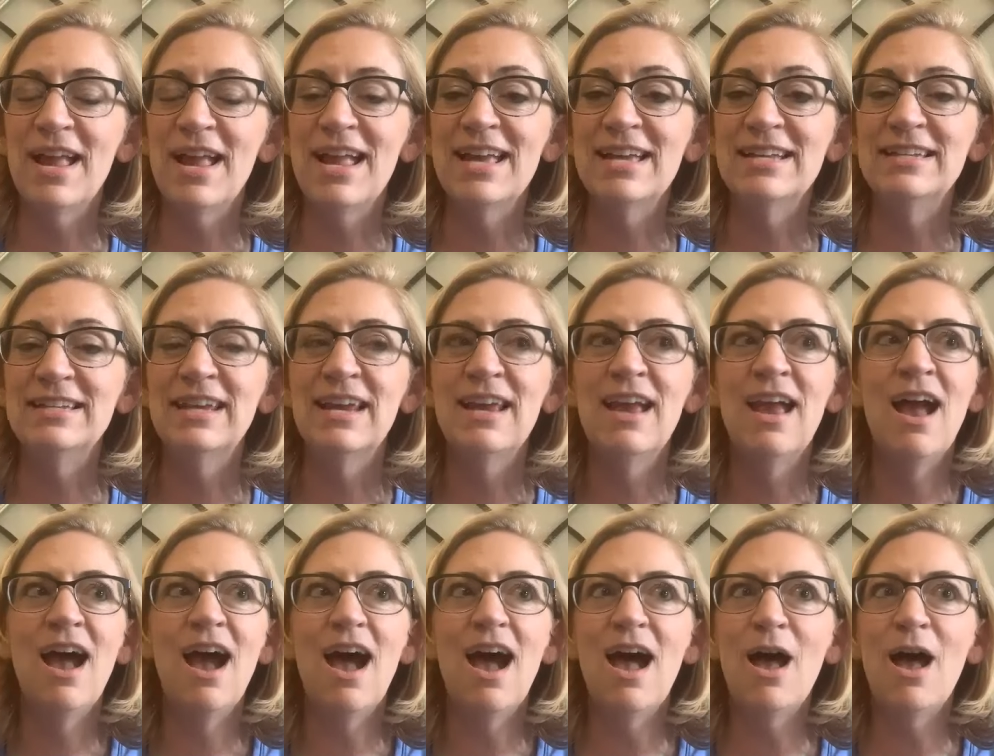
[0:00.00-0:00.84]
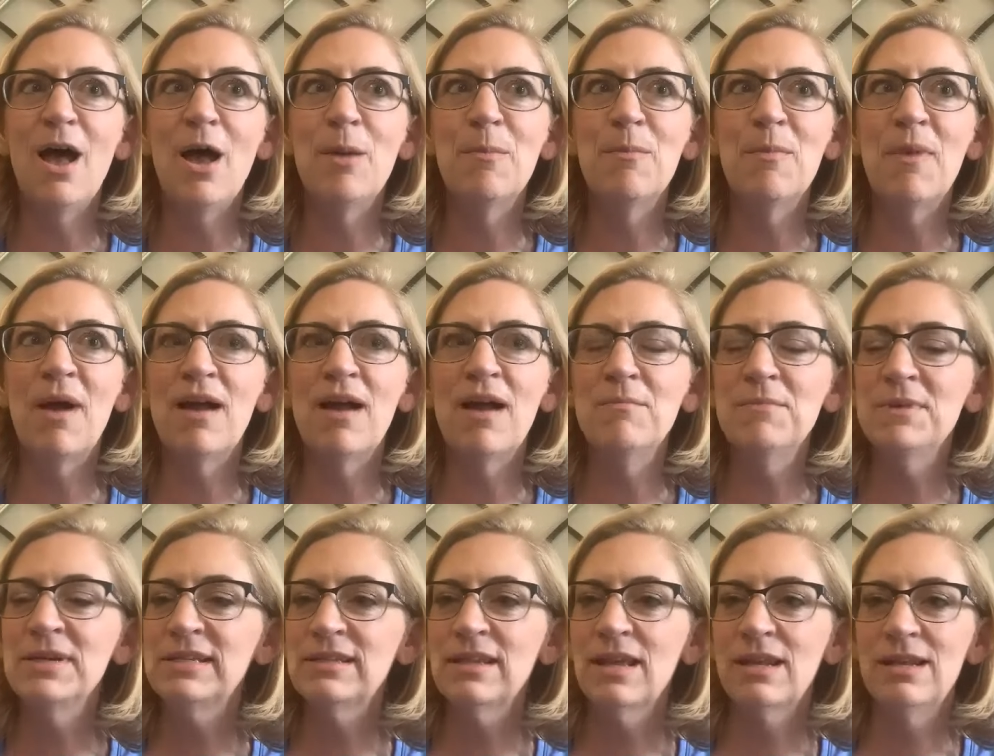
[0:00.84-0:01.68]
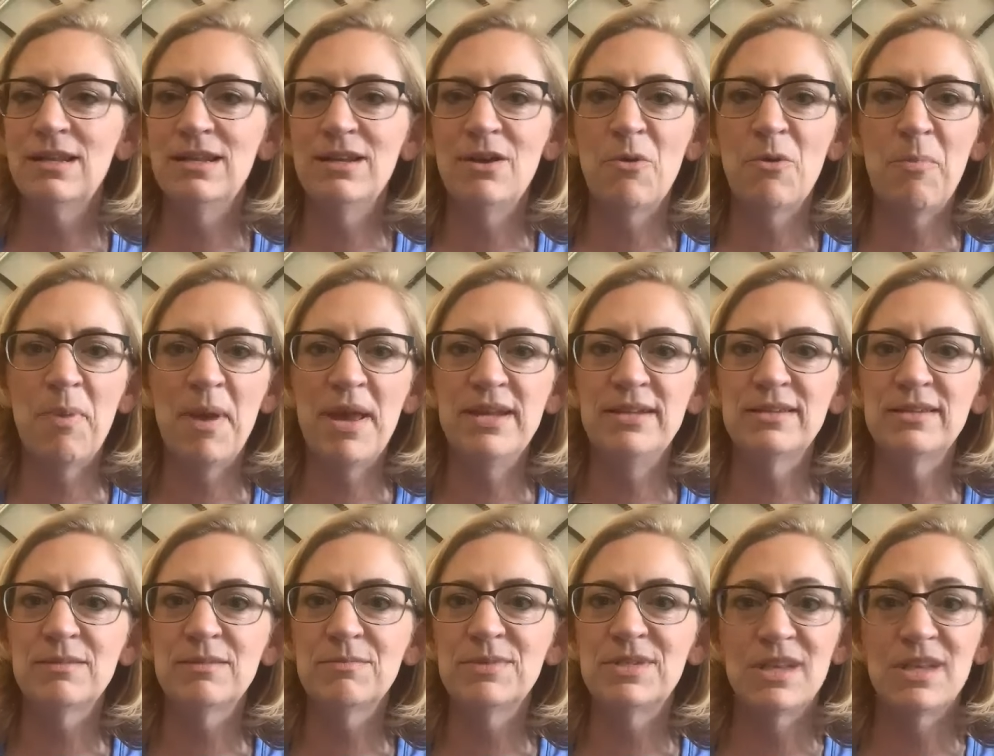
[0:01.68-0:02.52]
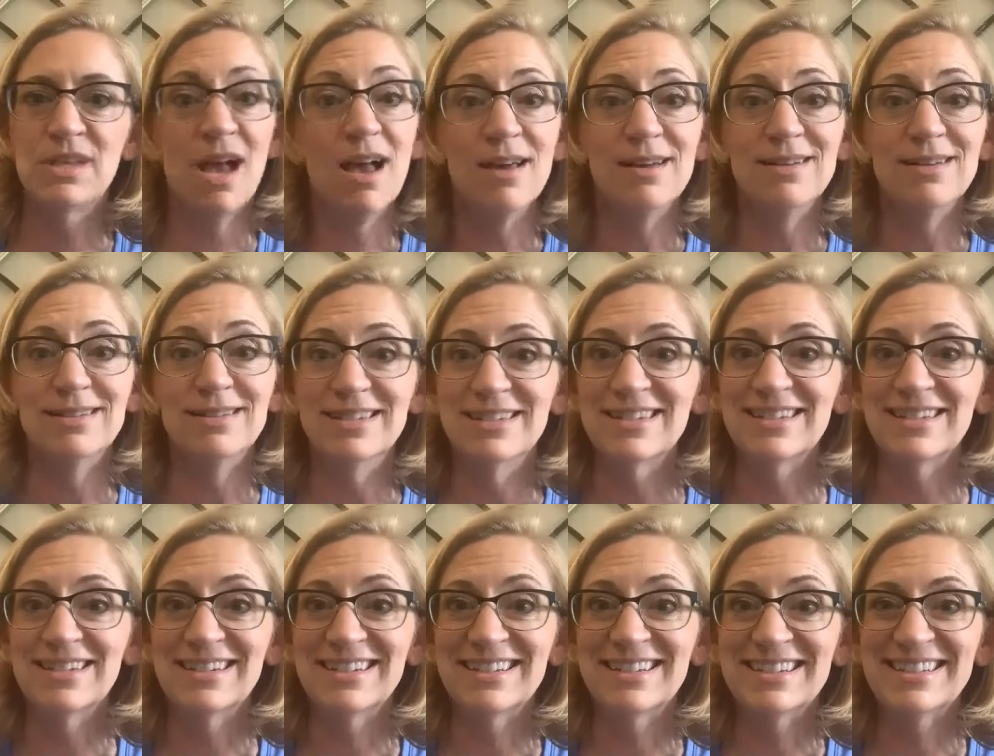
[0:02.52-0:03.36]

And um, I'm excited to go paint some signs.